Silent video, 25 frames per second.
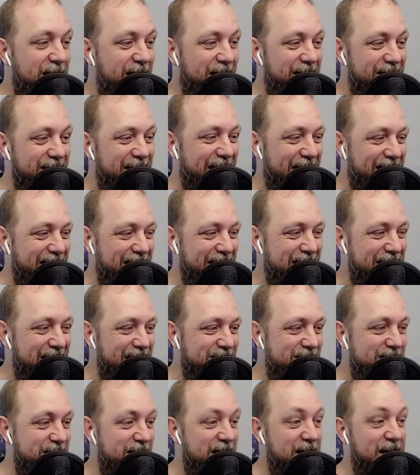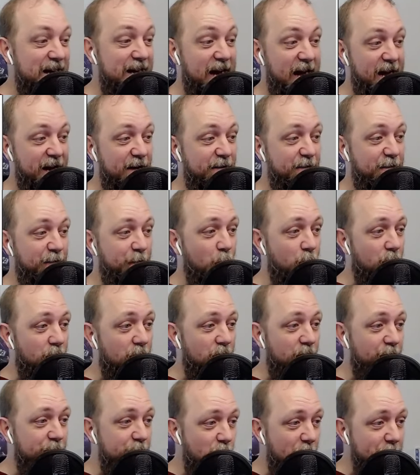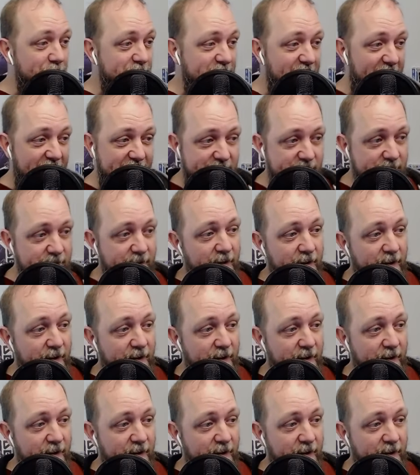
like this. Edit four, a few updates